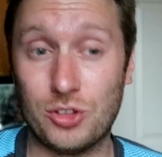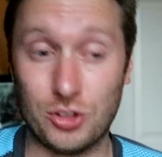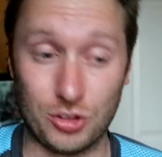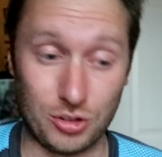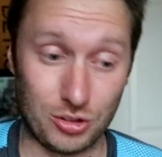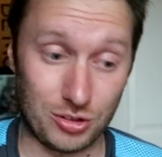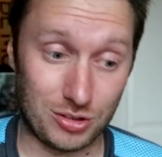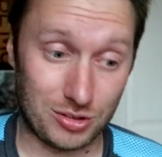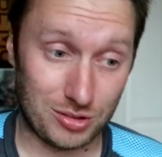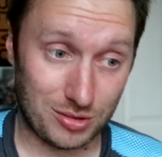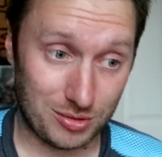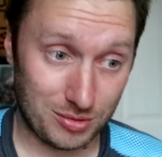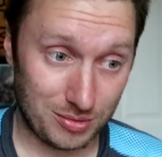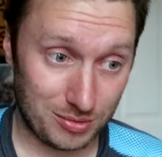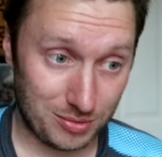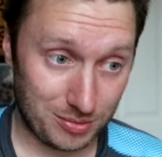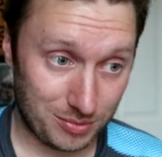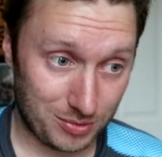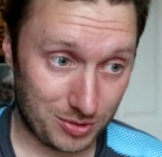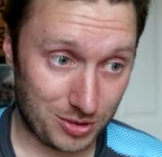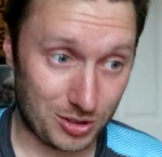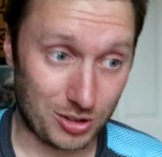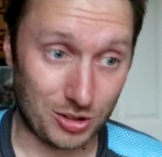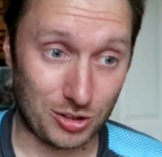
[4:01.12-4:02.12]
to
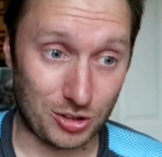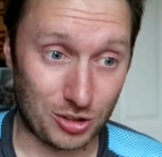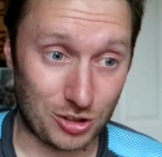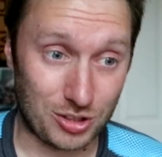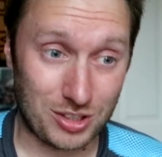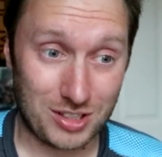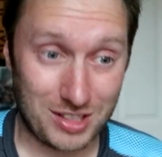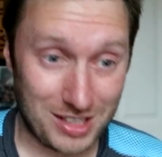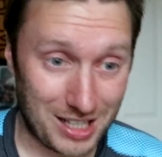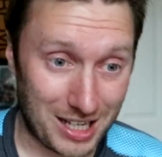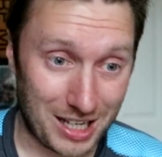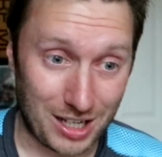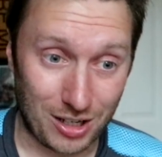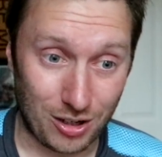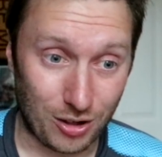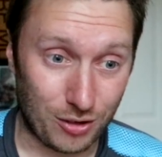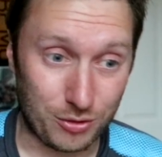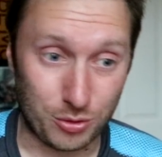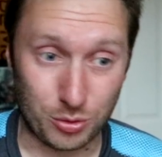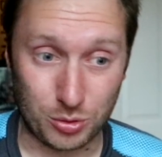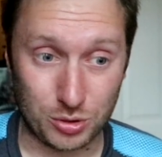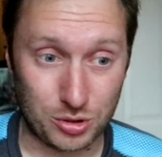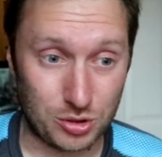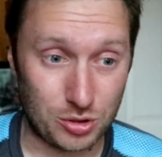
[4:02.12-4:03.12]
just tick
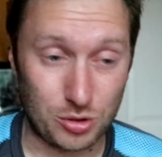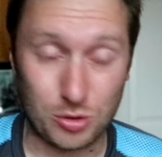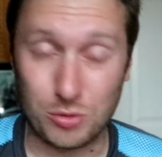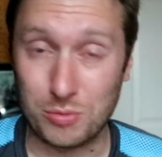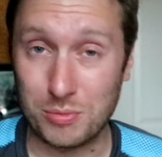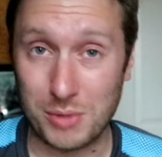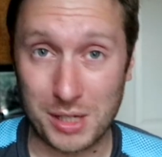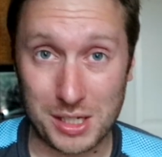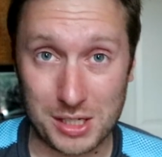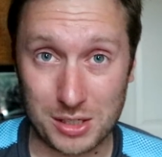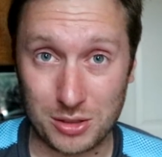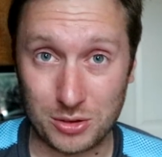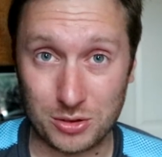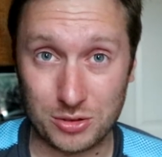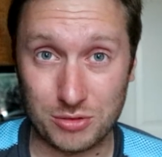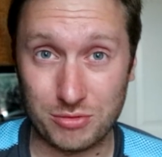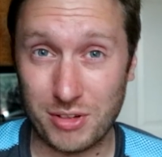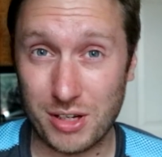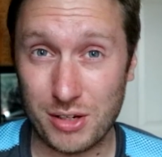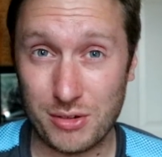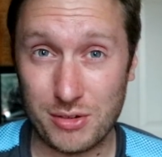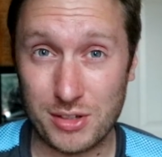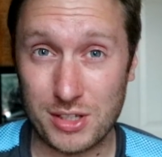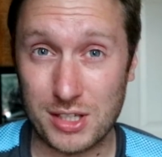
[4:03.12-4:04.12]
off or to do medicals,
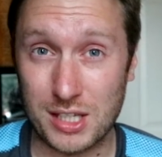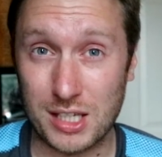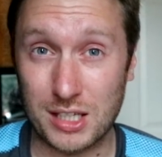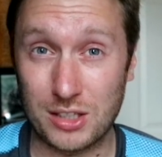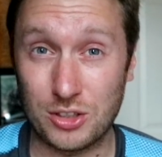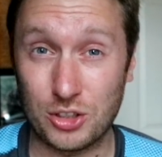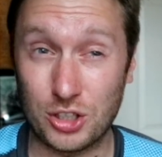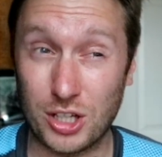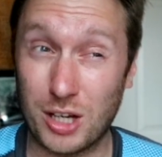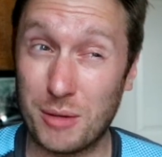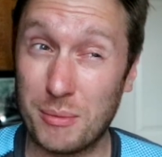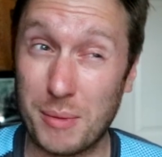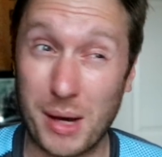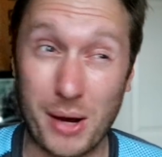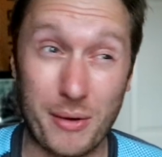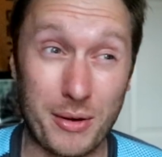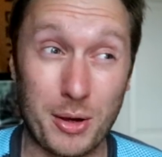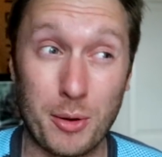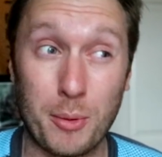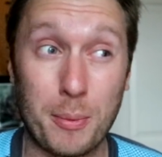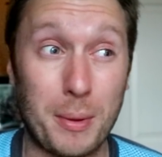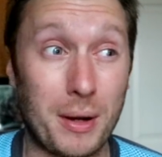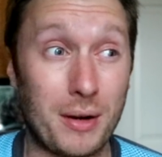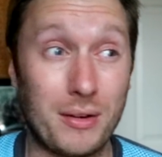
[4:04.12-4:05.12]
various things.
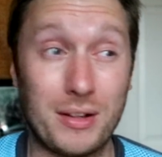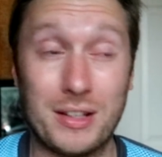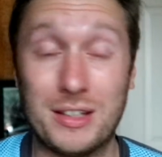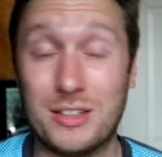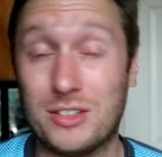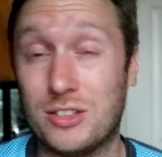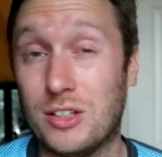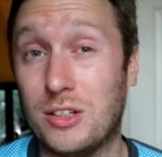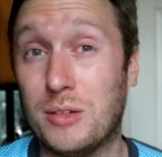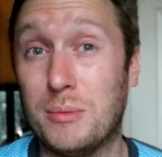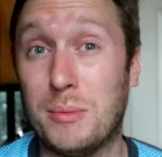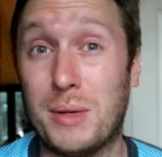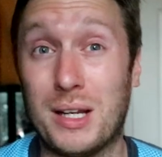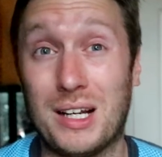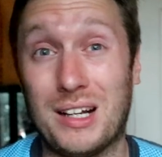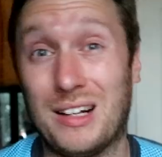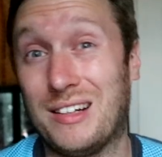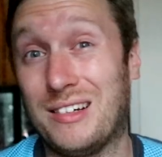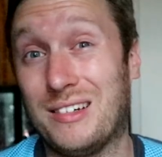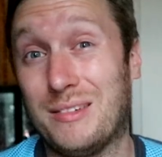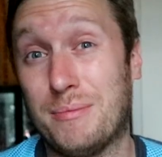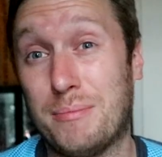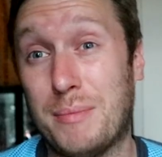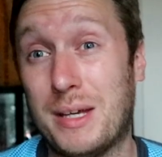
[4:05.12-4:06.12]
Jean-Mario apparently has done
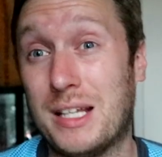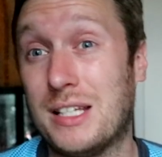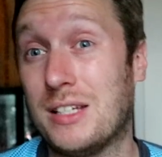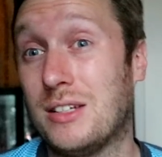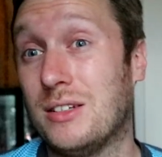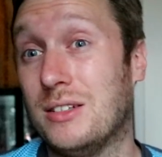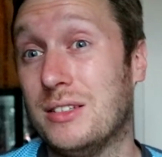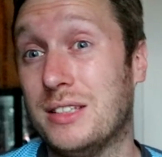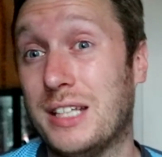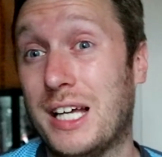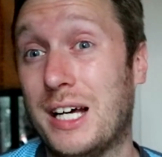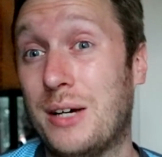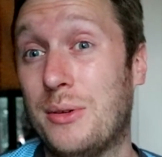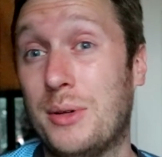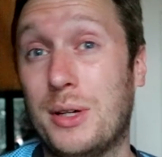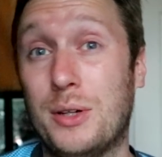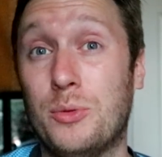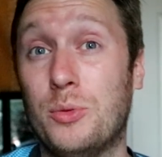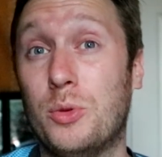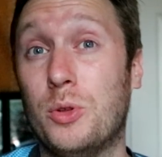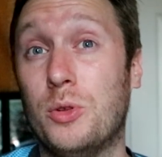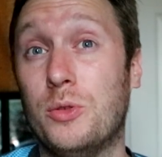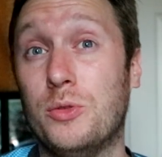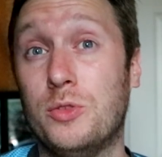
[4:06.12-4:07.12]
a medical now
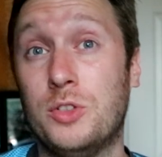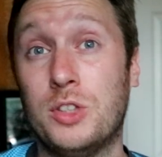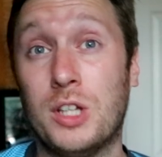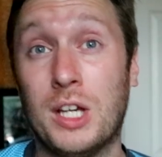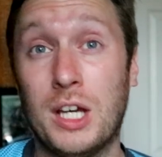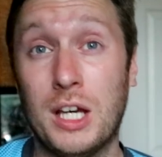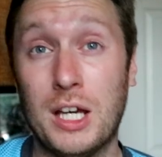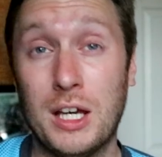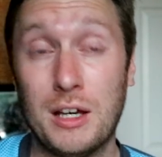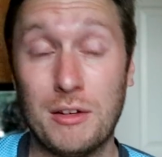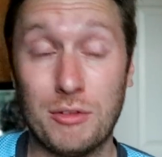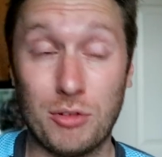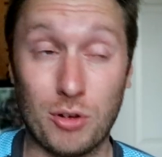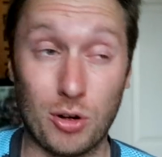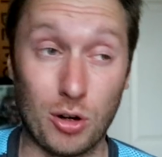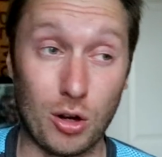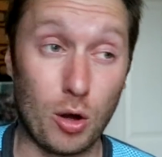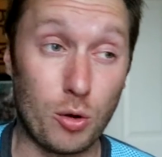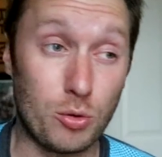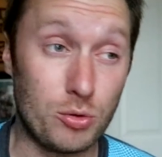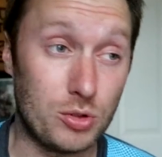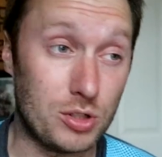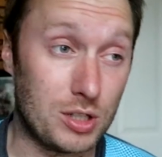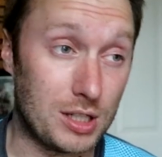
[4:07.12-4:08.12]
at Wolves for a
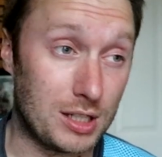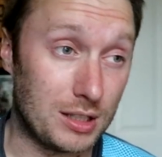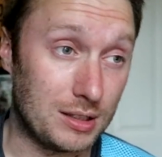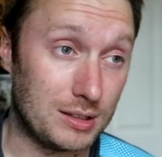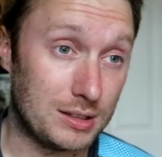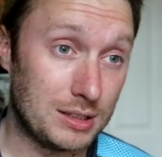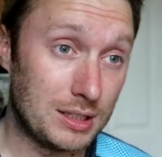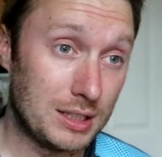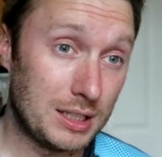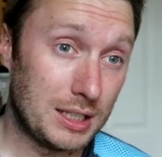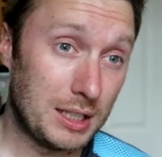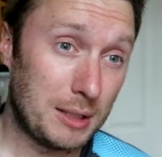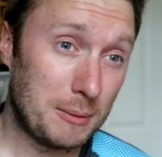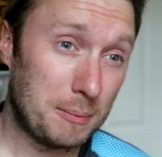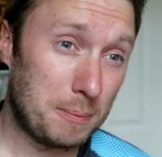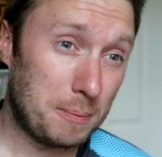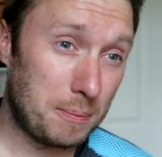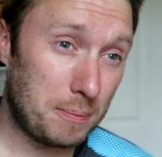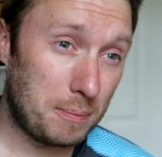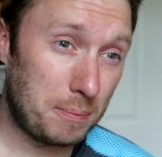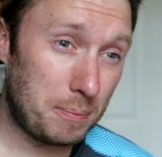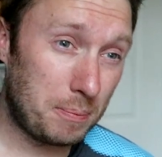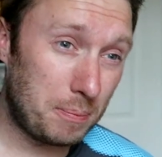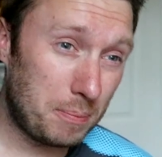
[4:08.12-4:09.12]
loan deal,
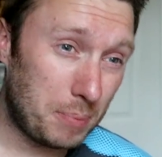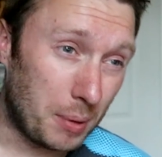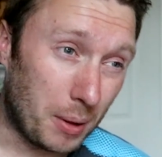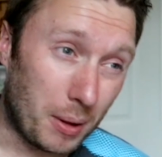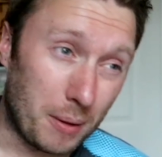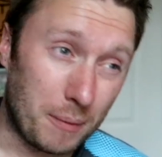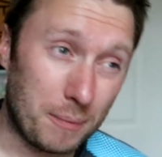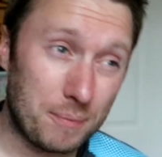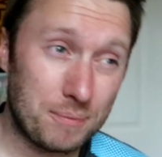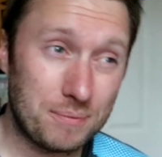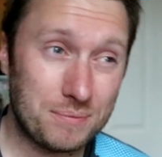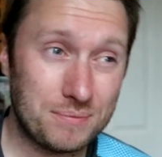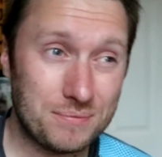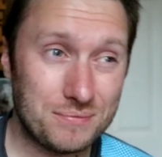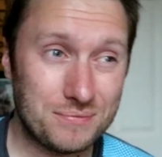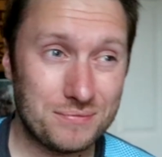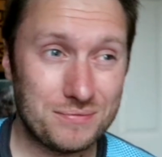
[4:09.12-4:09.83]
but